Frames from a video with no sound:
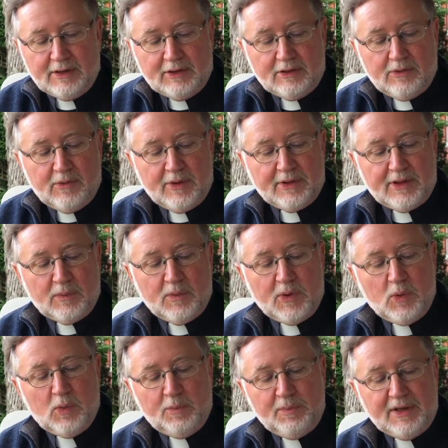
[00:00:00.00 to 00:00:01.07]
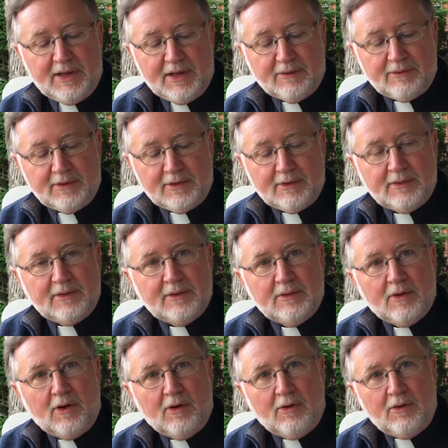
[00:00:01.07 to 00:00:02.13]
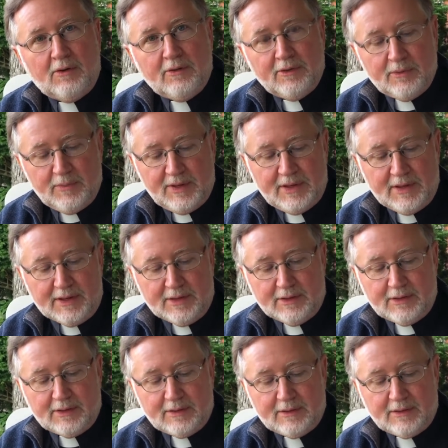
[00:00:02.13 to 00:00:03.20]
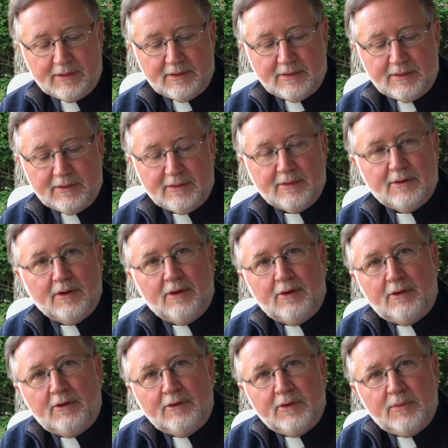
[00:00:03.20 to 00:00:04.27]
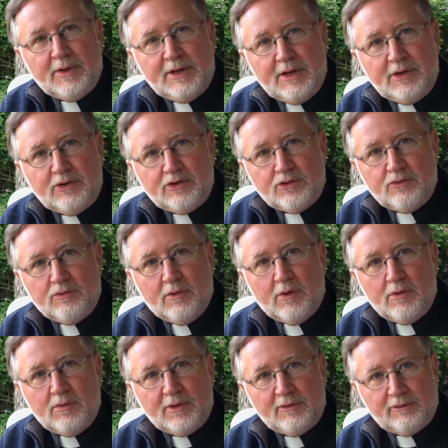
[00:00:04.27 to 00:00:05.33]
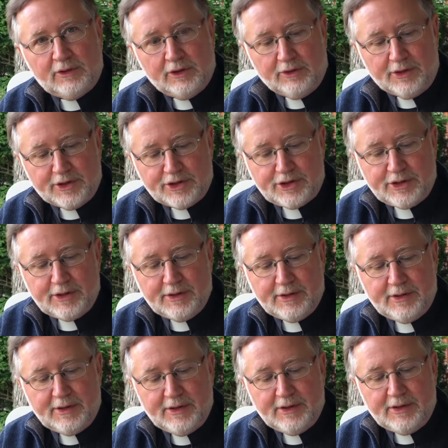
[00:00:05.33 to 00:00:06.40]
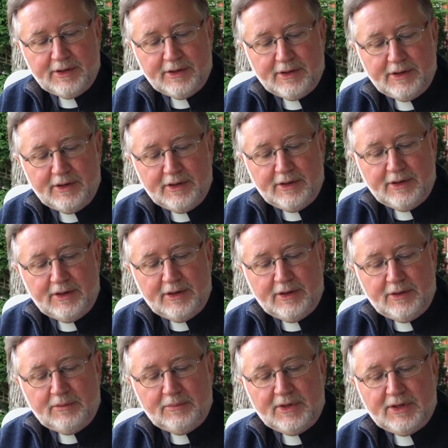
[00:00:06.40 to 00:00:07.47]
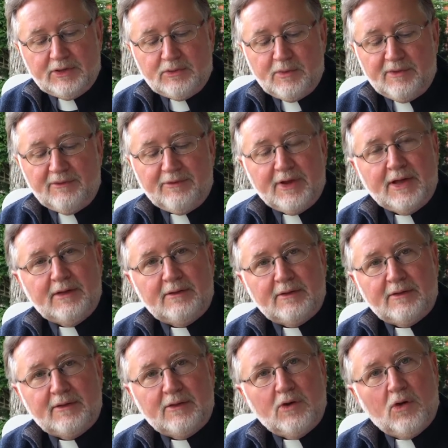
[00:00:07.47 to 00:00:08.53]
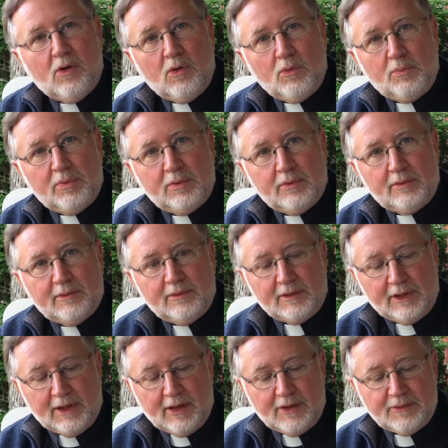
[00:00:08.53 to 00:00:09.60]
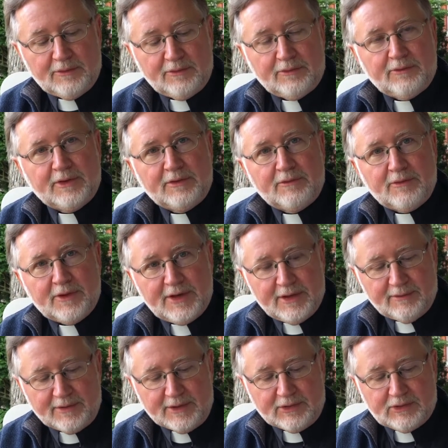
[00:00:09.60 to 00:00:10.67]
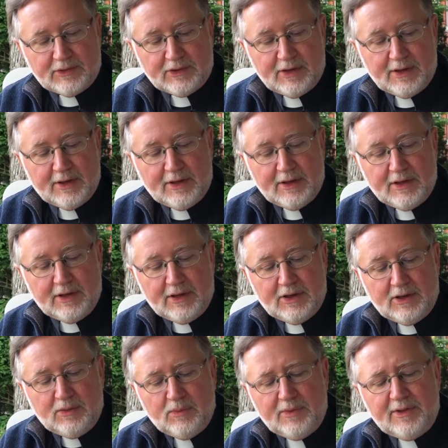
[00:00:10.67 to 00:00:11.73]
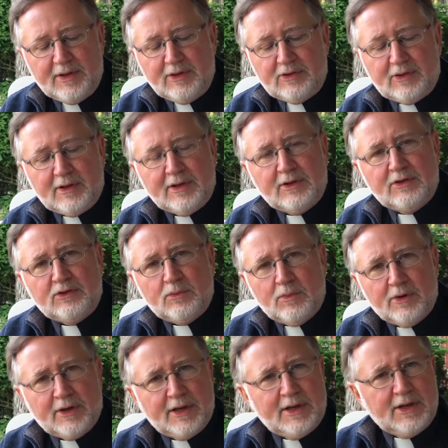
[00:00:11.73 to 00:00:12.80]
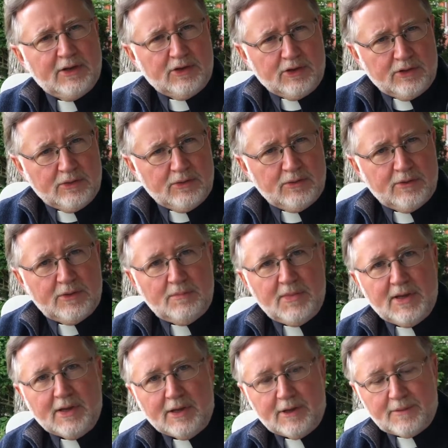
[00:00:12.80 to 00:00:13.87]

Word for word: knowing that we will be given all that we need, all that we need to grow and flourish. Because with faith, hope, love, and forgiveness, with these things working in you and me,